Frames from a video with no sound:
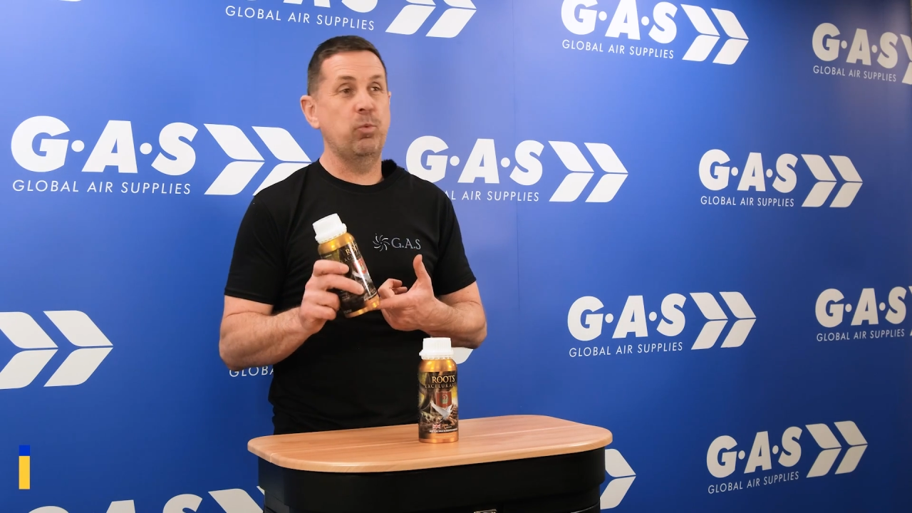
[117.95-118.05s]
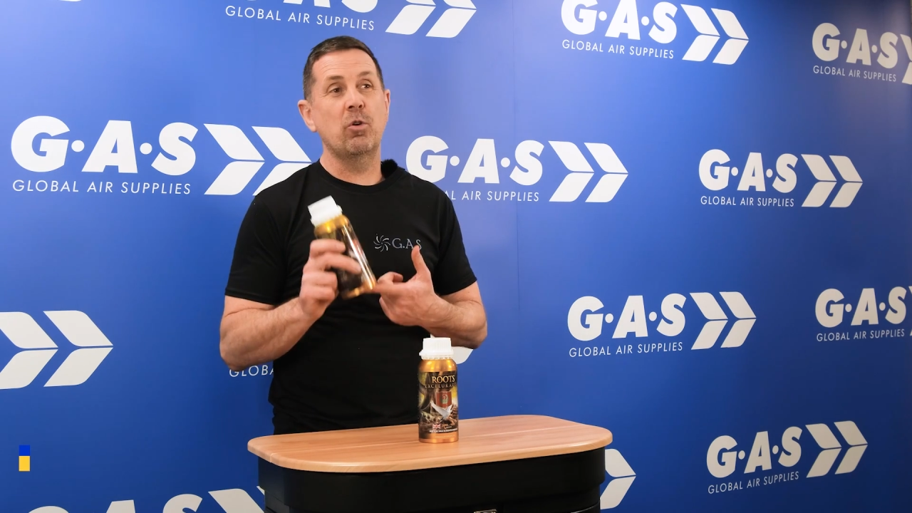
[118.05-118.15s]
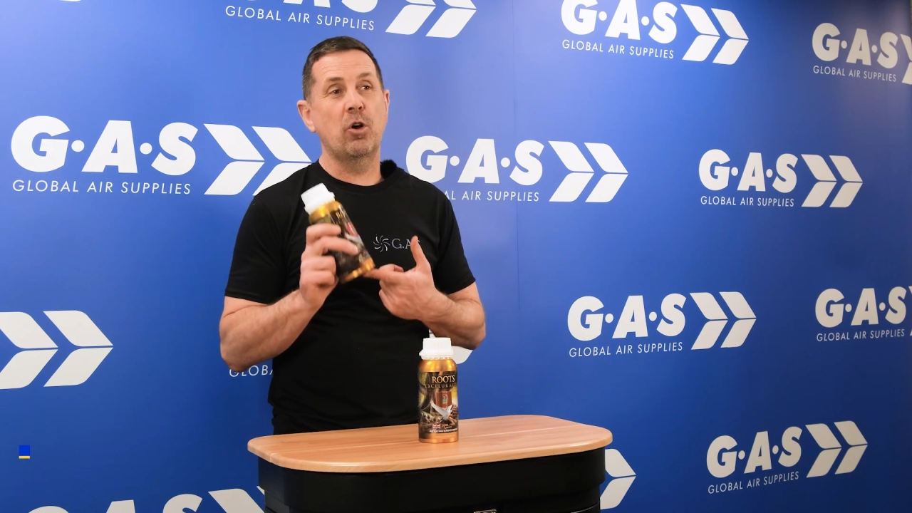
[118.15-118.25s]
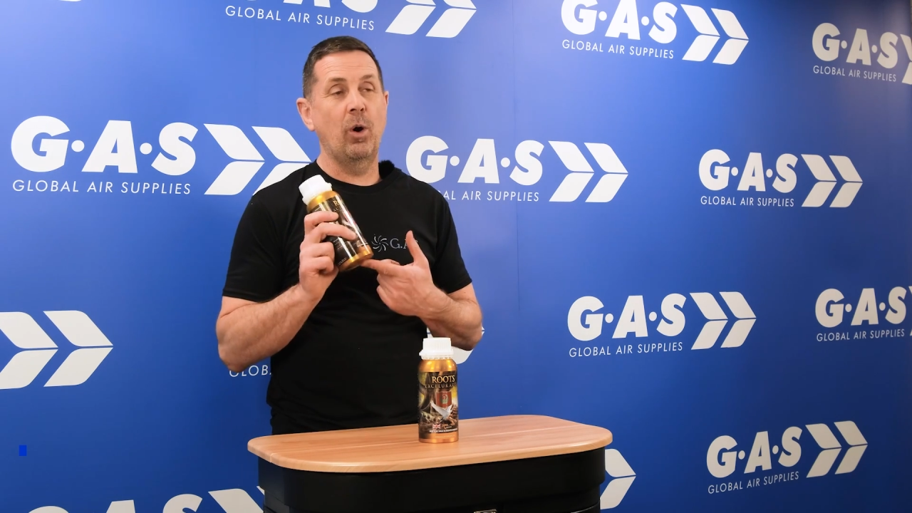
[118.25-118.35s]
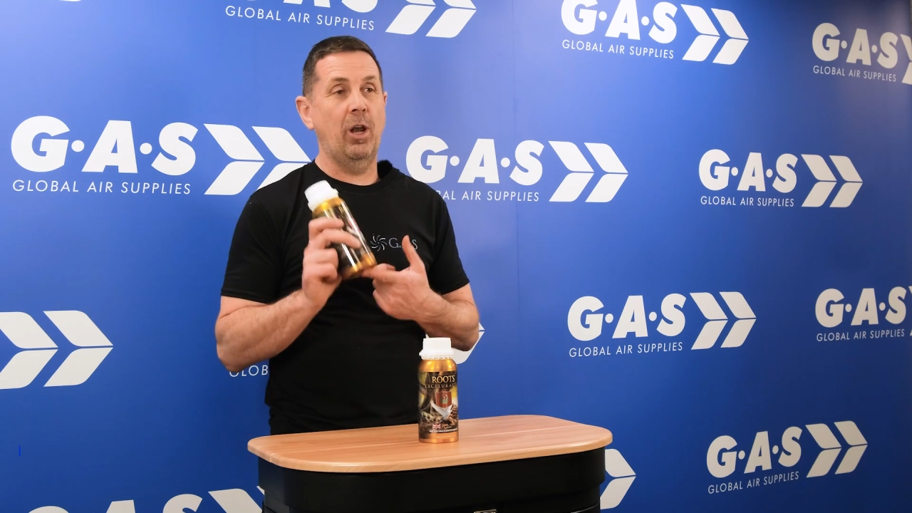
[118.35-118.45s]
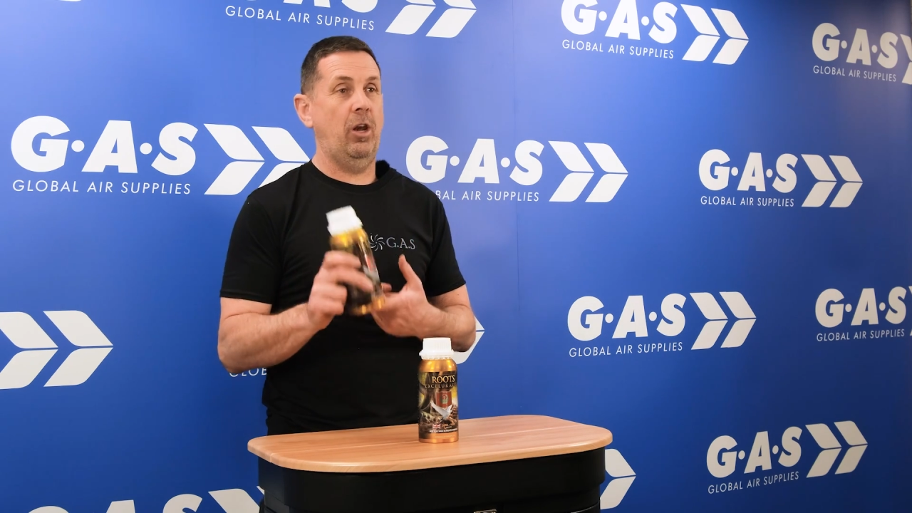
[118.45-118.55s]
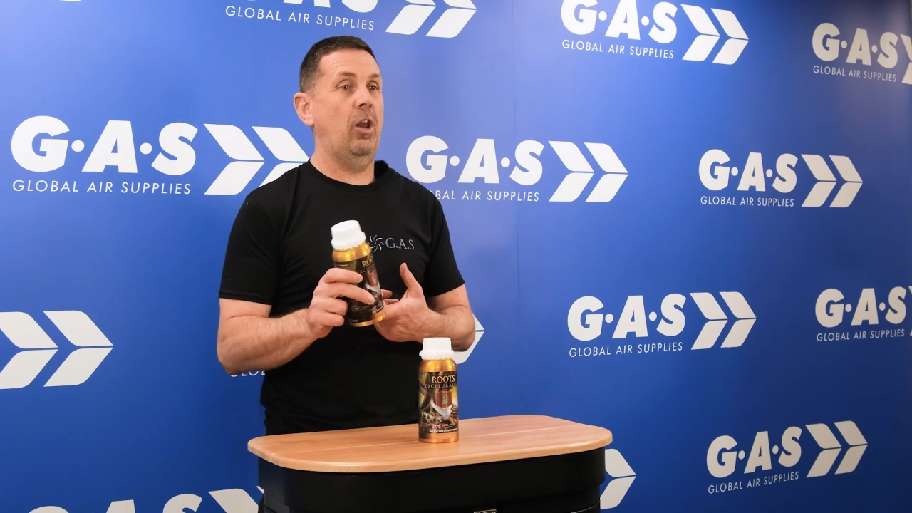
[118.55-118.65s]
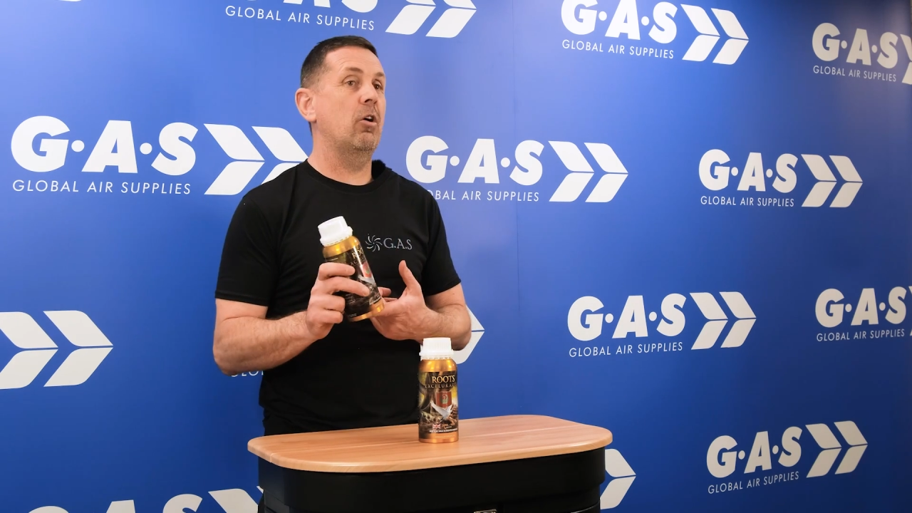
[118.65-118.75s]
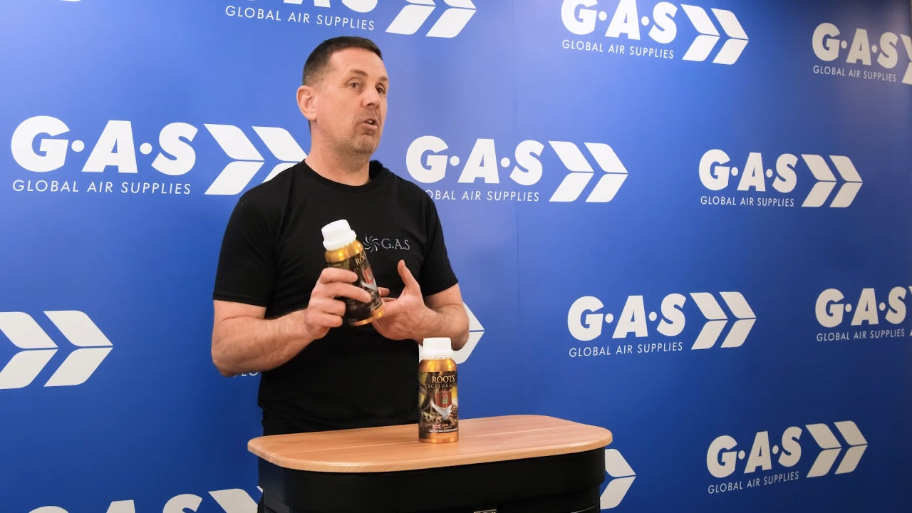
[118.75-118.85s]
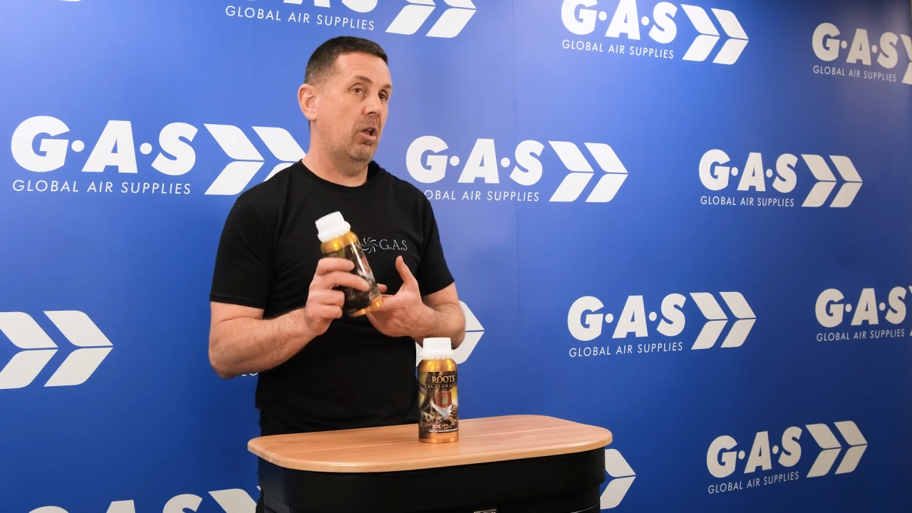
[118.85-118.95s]
will go a
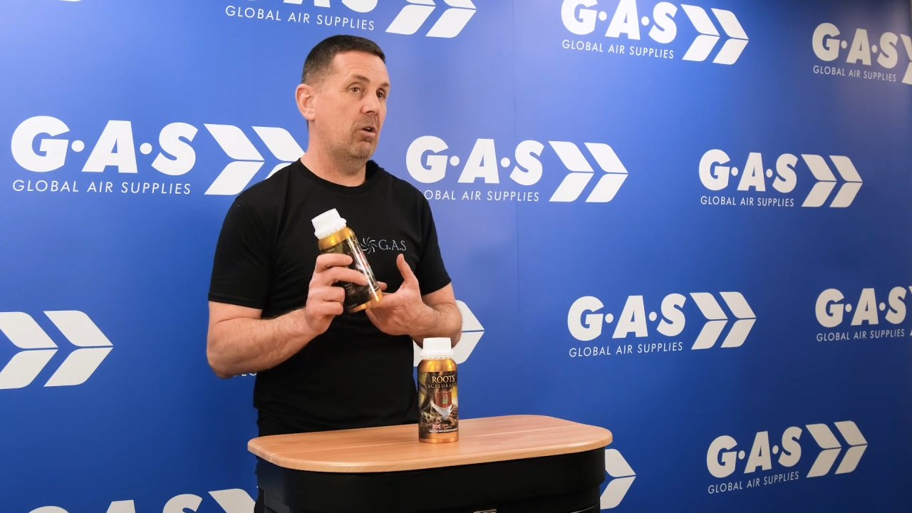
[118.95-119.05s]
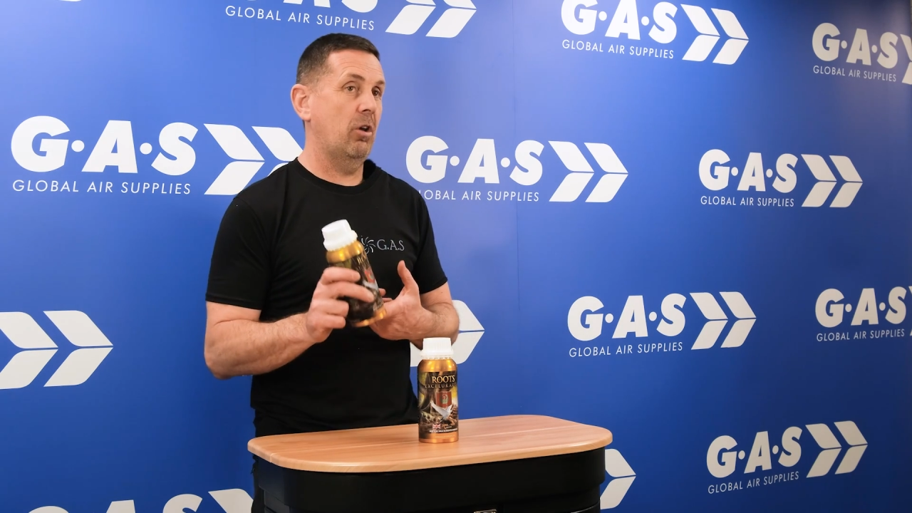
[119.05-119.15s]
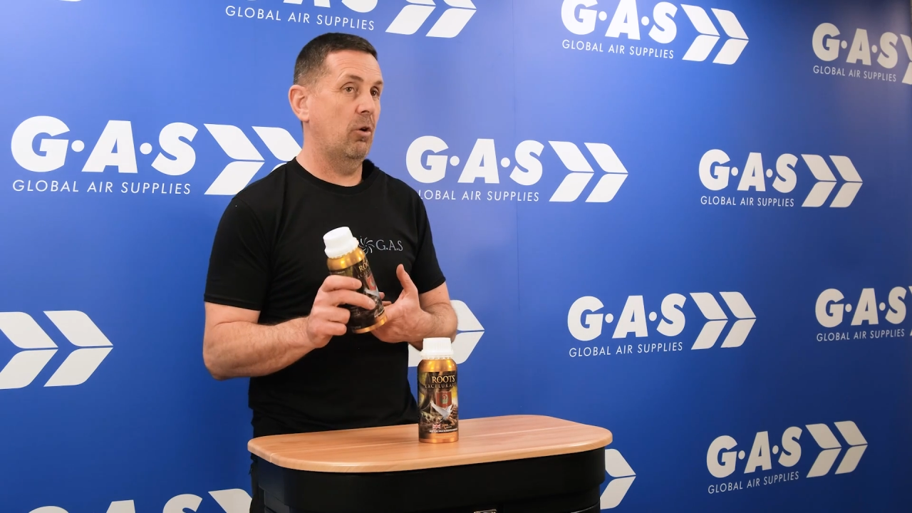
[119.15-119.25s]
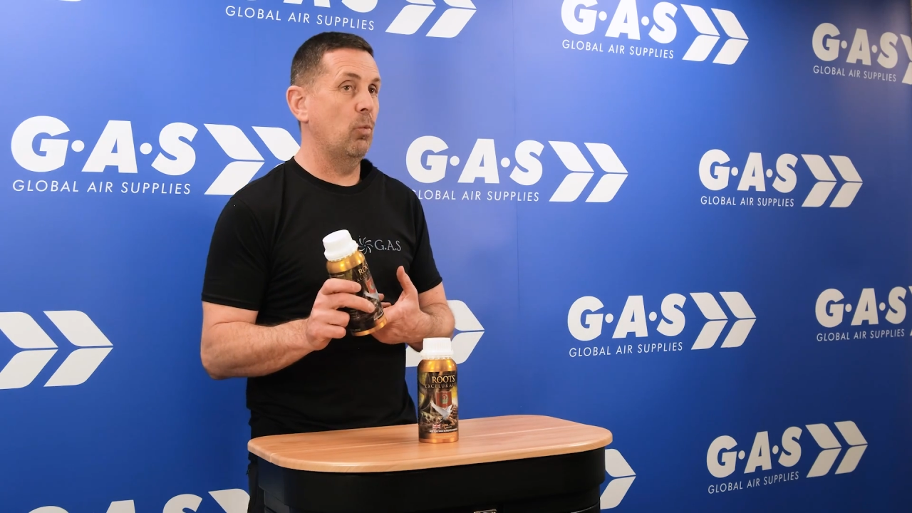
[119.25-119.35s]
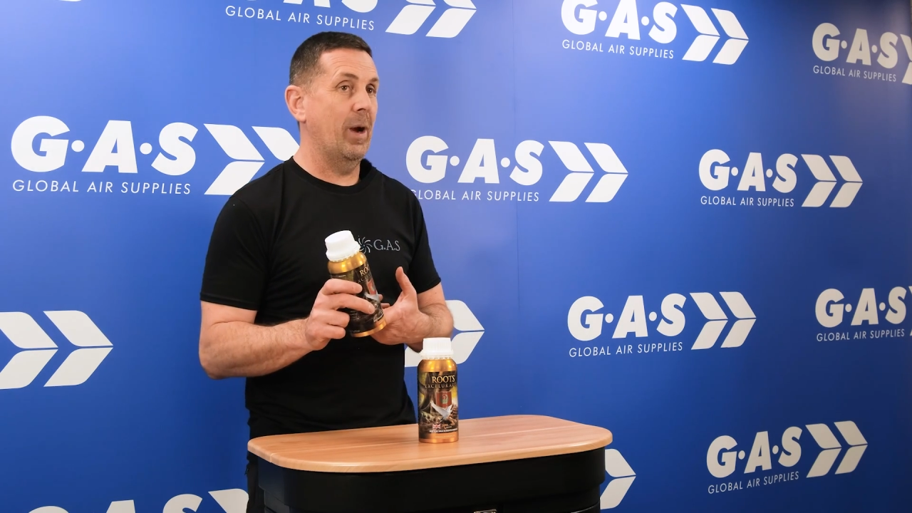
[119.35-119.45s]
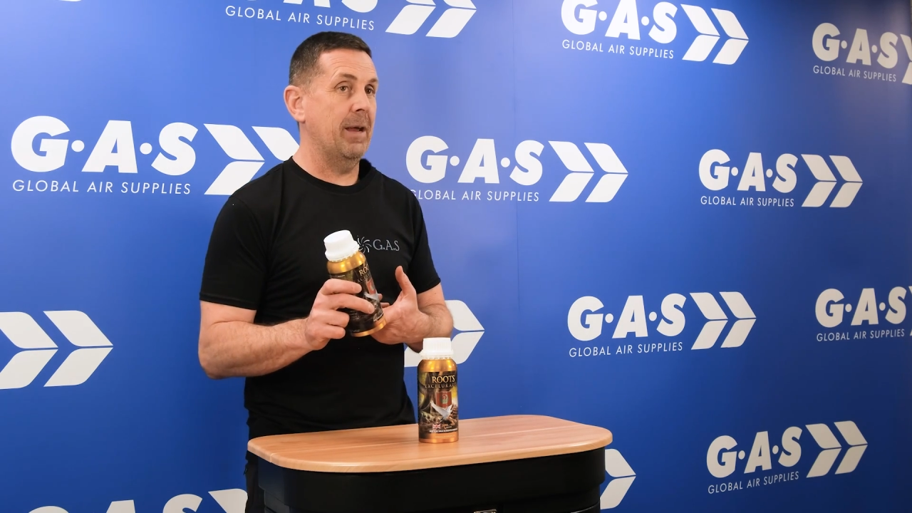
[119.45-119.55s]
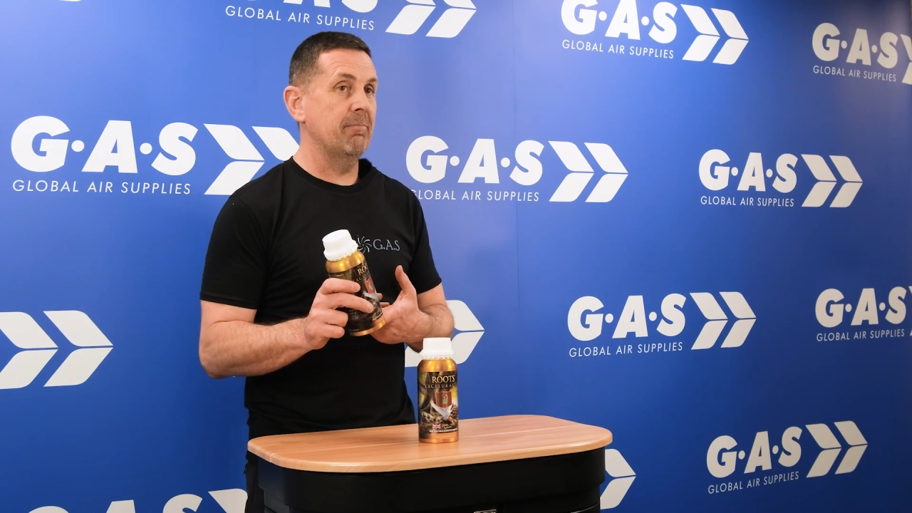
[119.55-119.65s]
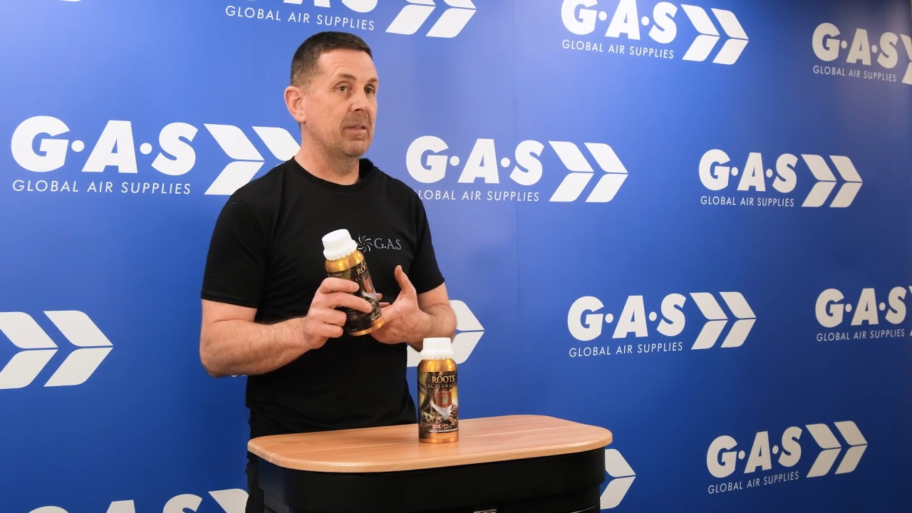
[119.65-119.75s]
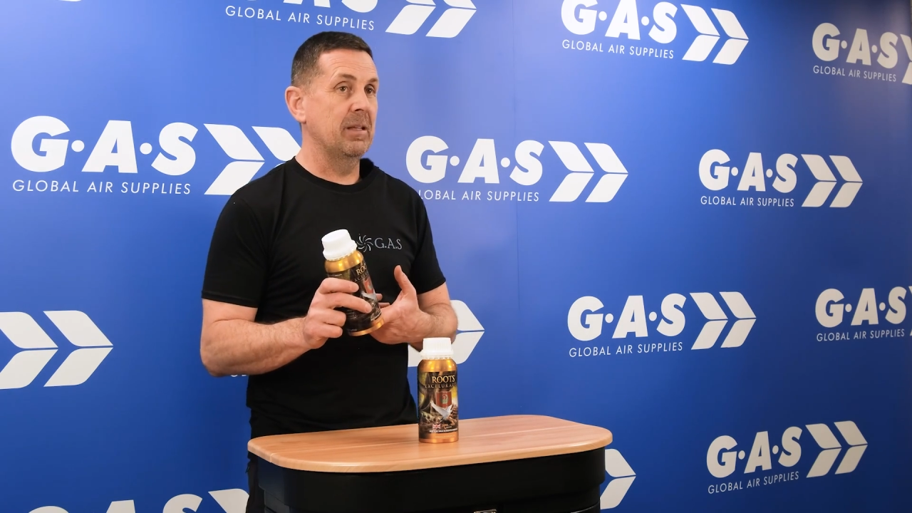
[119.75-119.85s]
long way.